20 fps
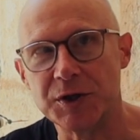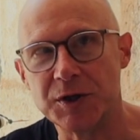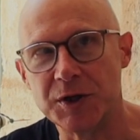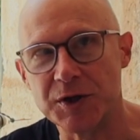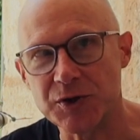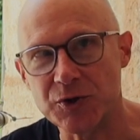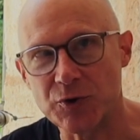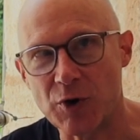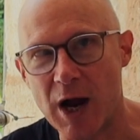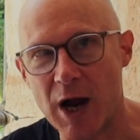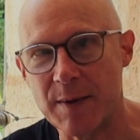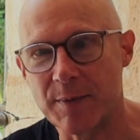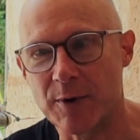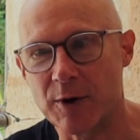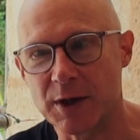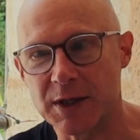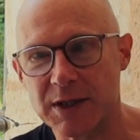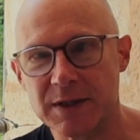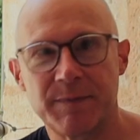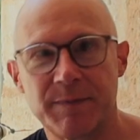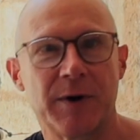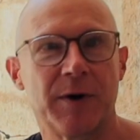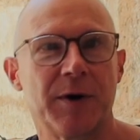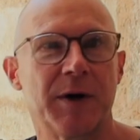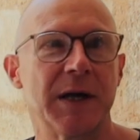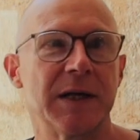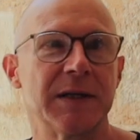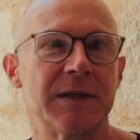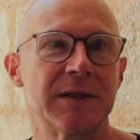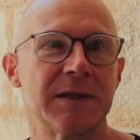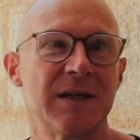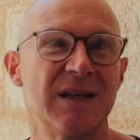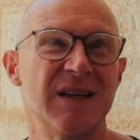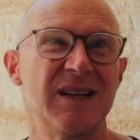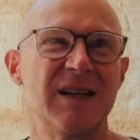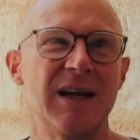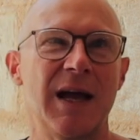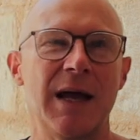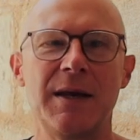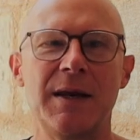describe our experience.
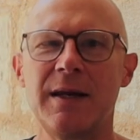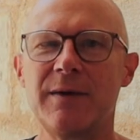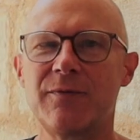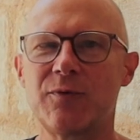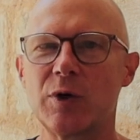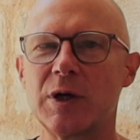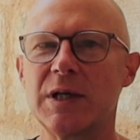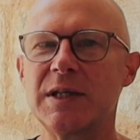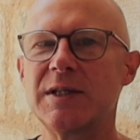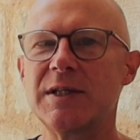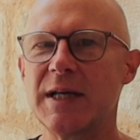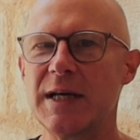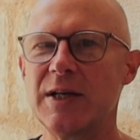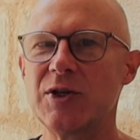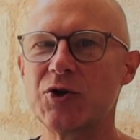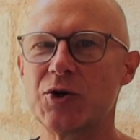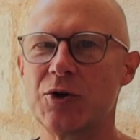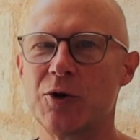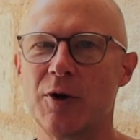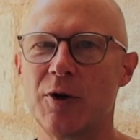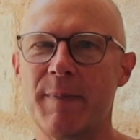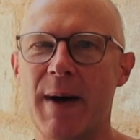And then if we're intentional